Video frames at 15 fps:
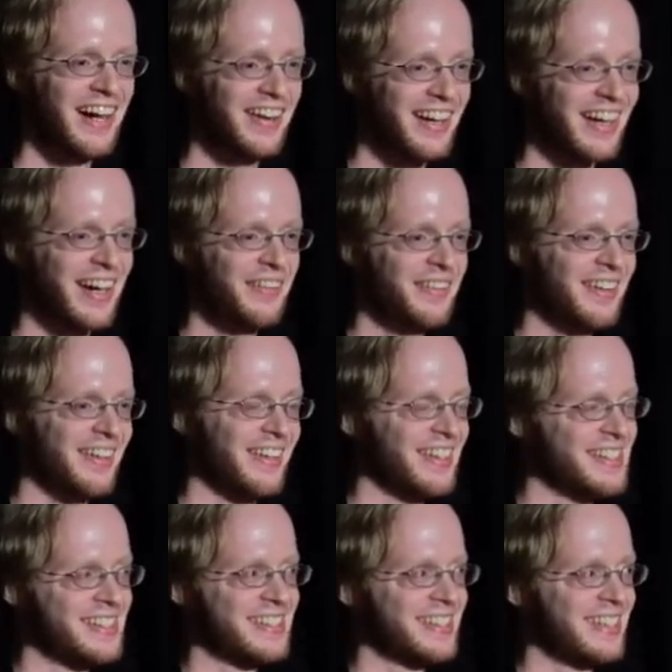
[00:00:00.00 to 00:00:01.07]
Okay, I will.
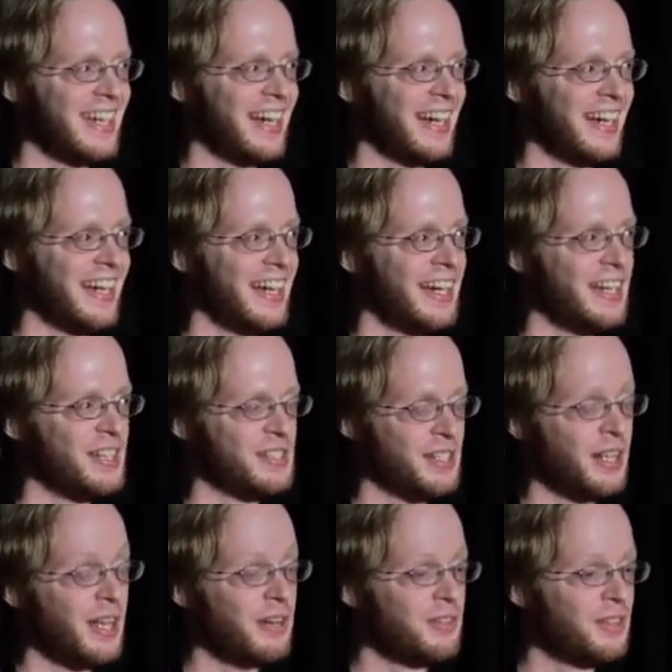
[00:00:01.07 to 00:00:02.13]
It's, yeah, so a
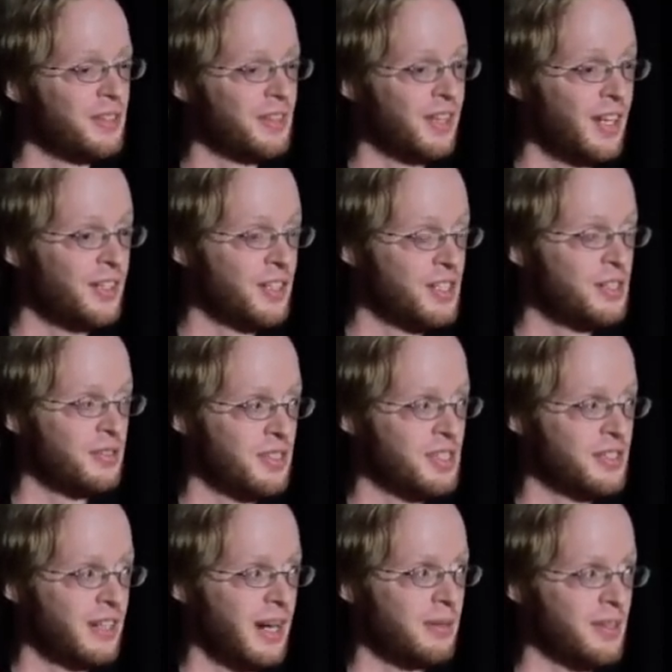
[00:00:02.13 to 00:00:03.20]
lot of you, a lot you can do with these
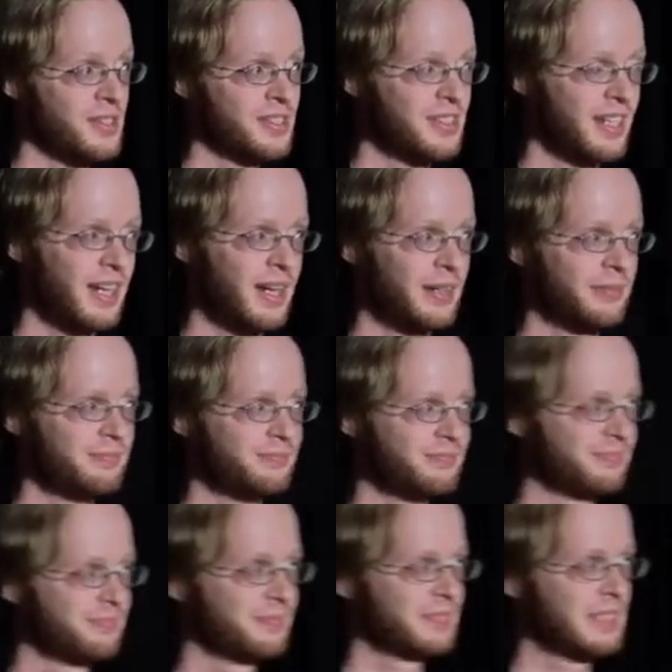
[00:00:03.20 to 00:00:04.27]
grammars um,
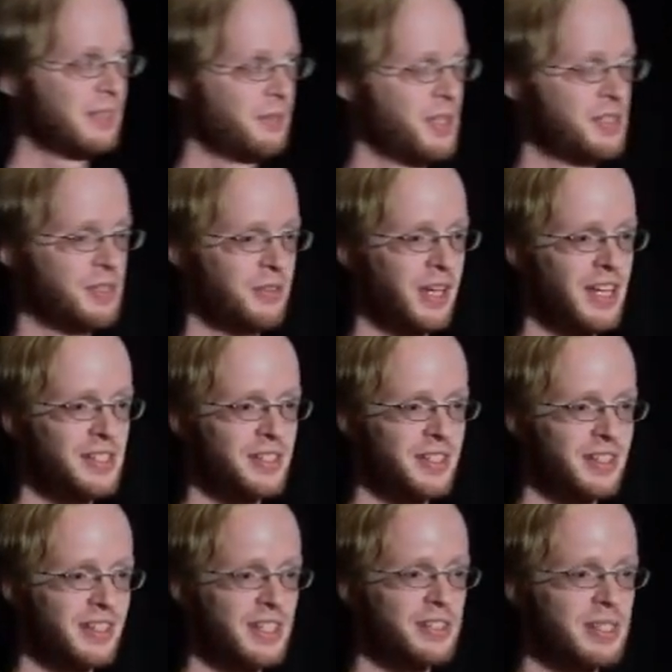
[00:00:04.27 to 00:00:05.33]
once you realize you
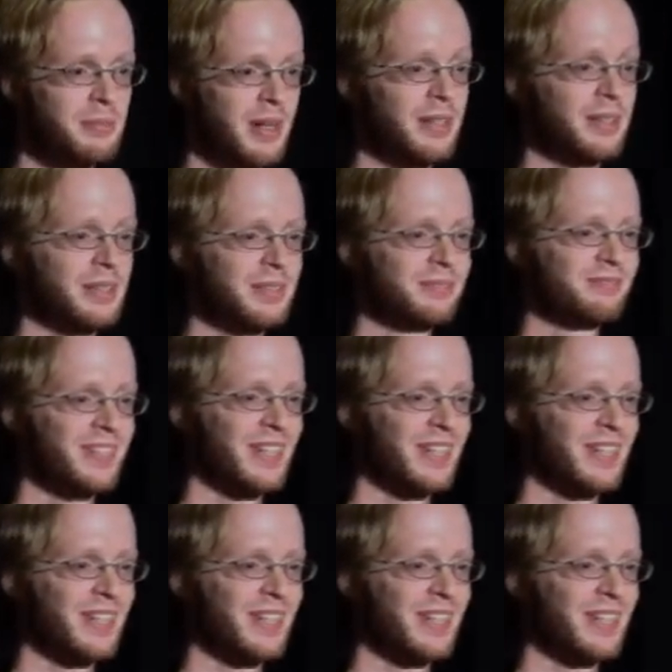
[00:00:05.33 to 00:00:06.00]
can introspect on them. Yeah.